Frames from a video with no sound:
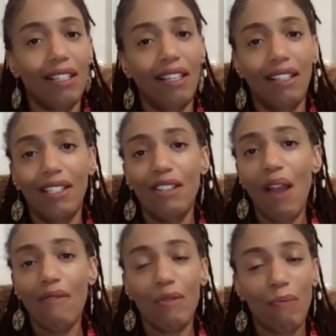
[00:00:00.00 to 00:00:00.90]
you
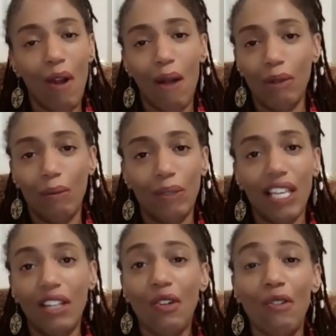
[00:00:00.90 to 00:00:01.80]
having problems
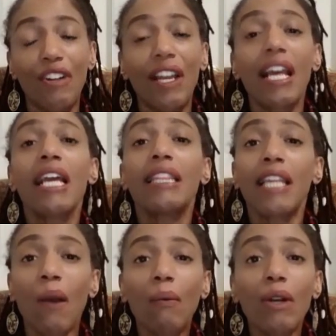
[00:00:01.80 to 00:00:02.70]
getting over it,
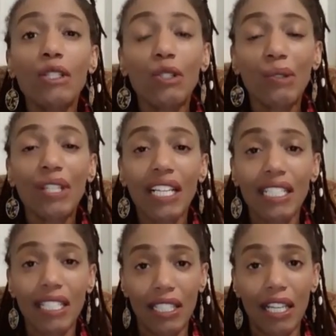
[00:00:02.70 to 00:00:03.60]
then I want you to
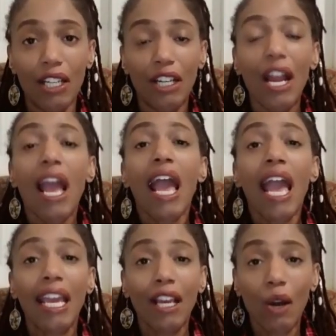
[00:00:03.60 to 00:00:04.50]
consider
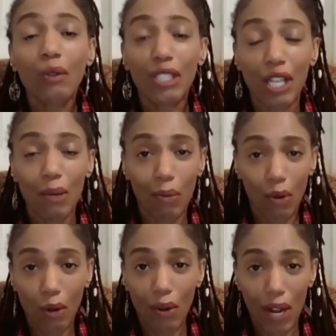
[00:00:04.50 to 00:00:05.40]
a coaching
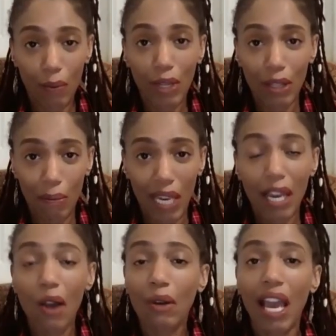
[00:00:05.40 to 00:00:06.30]
program with
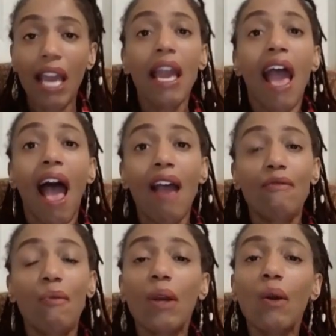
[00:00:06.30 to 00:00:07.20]
me. Okay. I
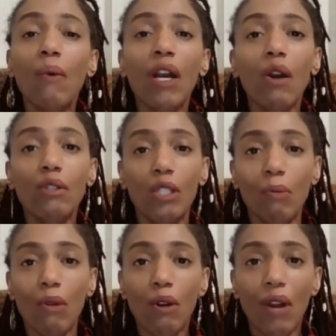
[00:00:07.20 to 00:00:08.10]
have one on one
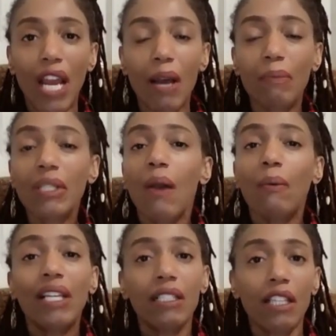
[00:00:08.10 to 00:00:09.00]
coaching programs.
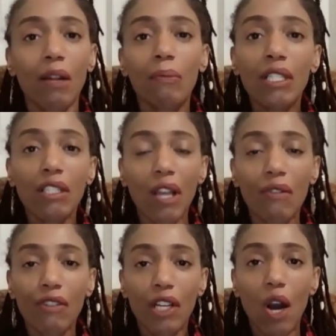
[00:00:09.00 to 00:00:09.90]
We can set up a
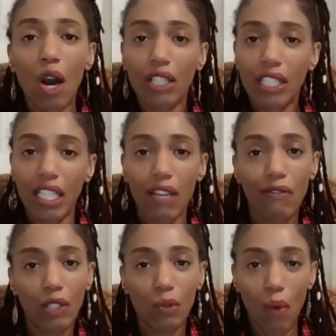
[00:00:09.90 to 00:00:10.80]
discovery call to see if
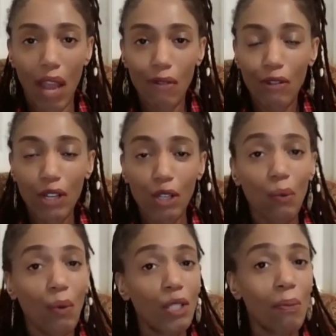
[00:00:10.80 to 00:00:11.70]
it's right for
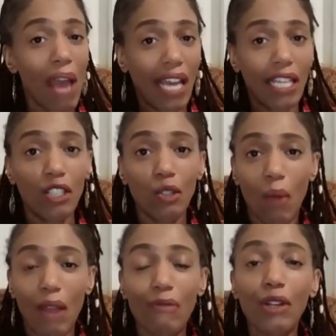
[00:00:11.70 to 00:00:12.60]
you, which package is
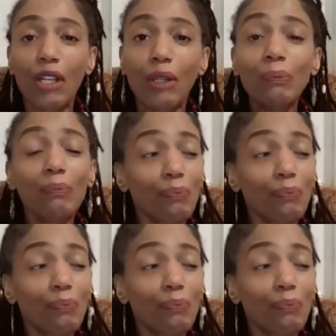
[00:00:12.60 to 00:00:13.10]
right for you.